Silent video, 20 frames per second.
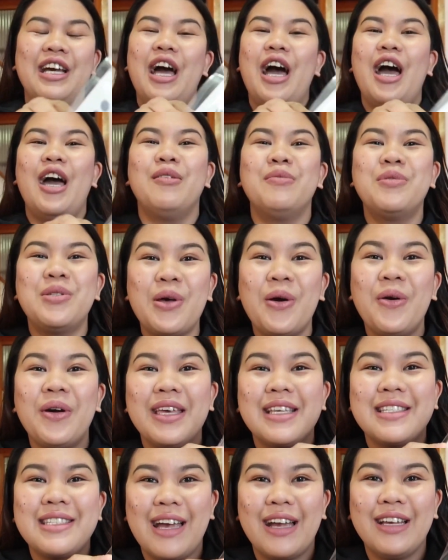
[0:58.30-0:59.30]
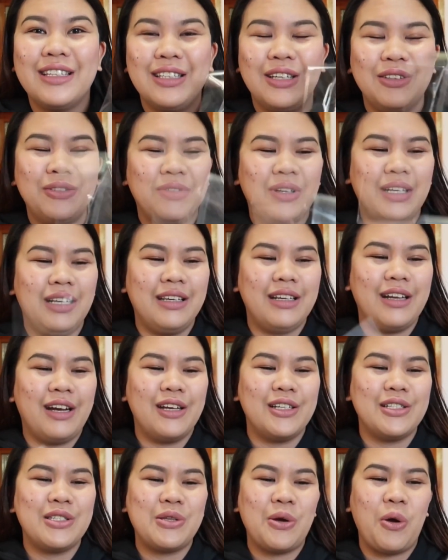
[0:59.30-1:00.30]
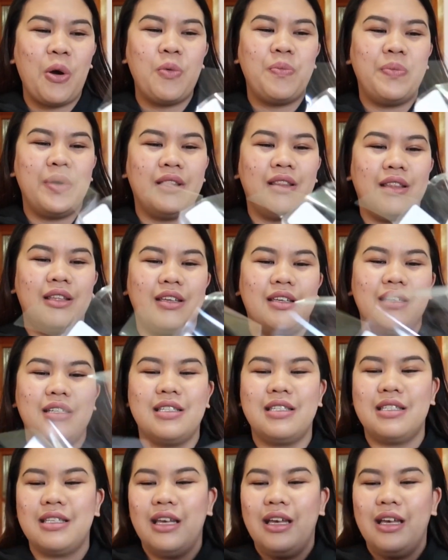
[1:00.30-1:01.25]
I'm so excited really guys to open this.